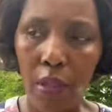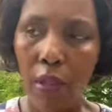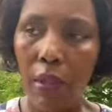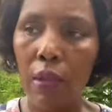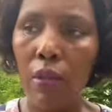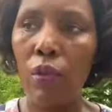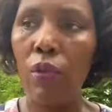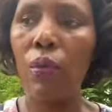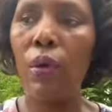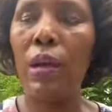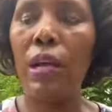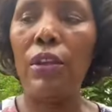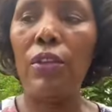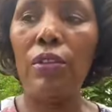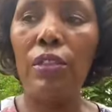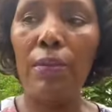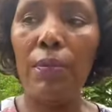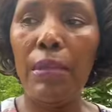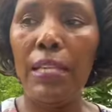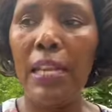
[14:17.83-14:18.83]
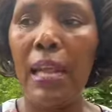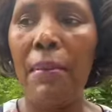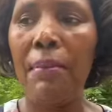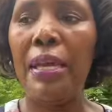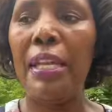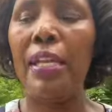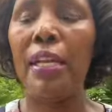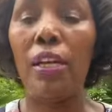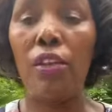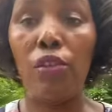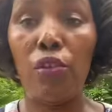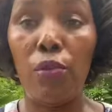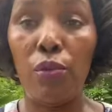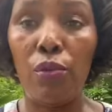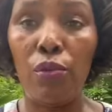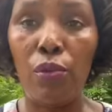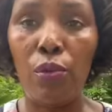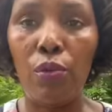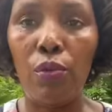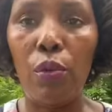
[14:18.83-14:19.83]
You cannot be in America to,
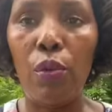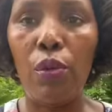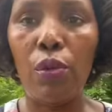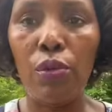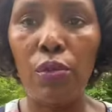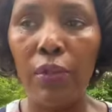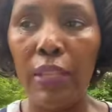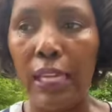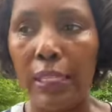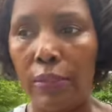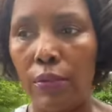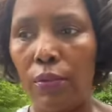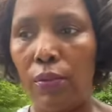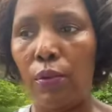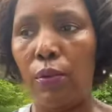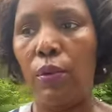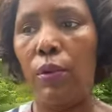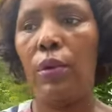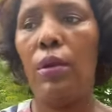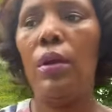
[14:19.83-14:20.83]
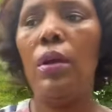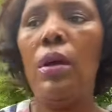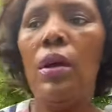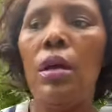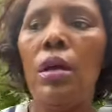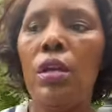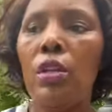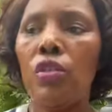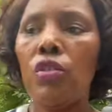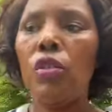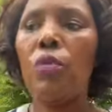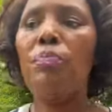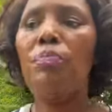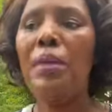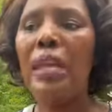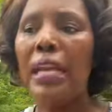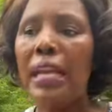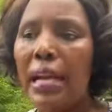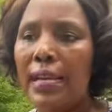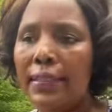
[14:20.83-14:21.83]
to go to that school. So
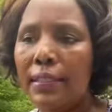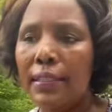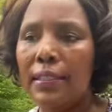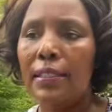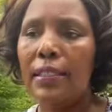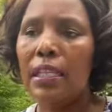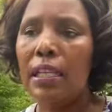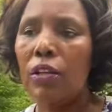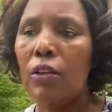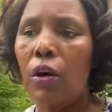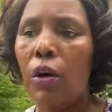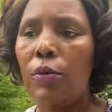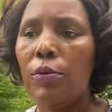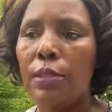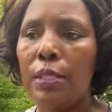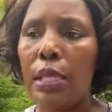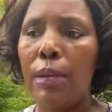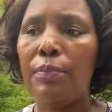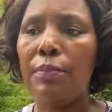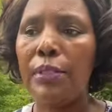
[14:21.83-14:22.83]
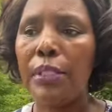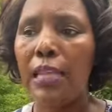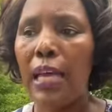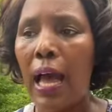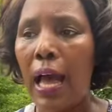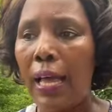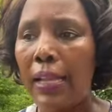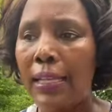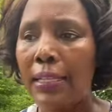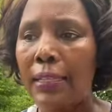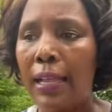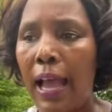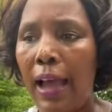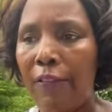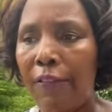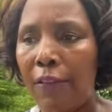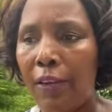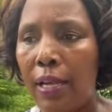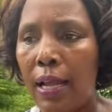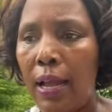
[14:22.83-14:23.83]
being a citizen of sub-Saharan
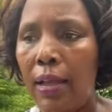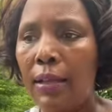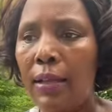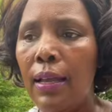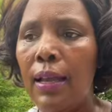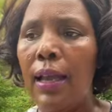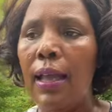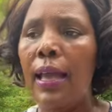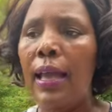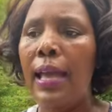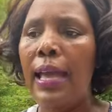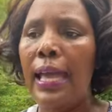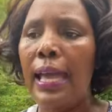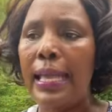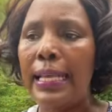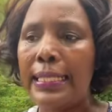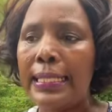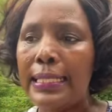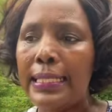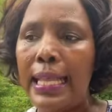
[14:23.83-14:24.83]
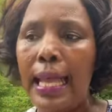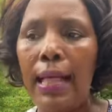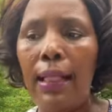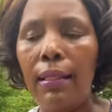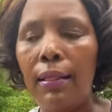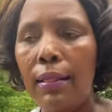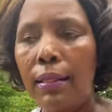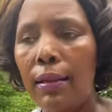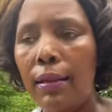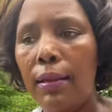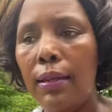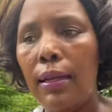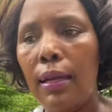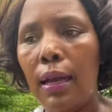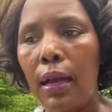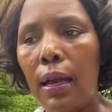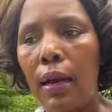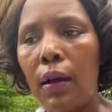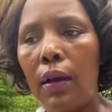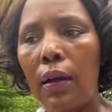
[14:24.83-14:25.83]
Africa, excel
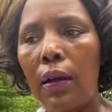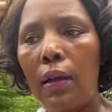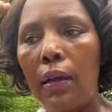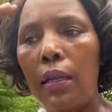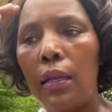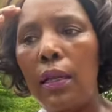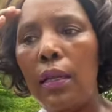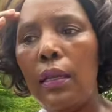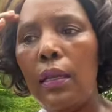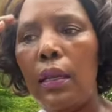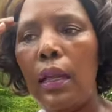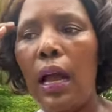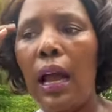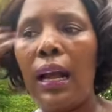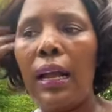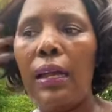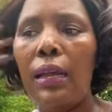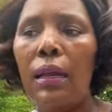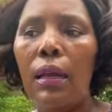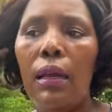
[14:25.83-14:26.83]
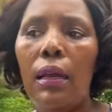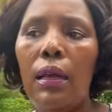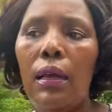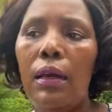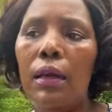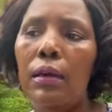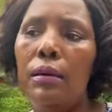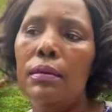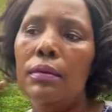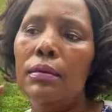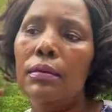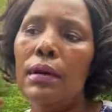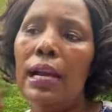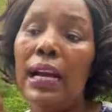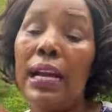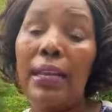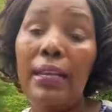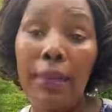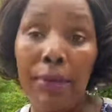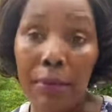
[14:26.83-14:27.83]
uh, in uh, uh,
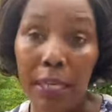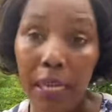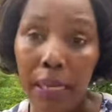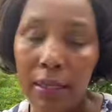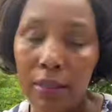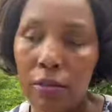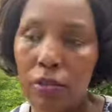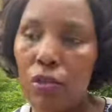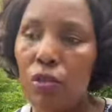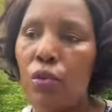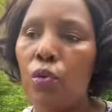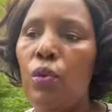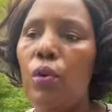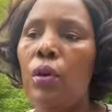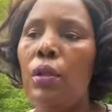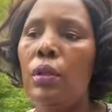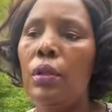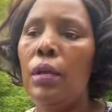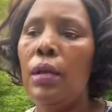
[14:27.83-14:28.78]
academically in school,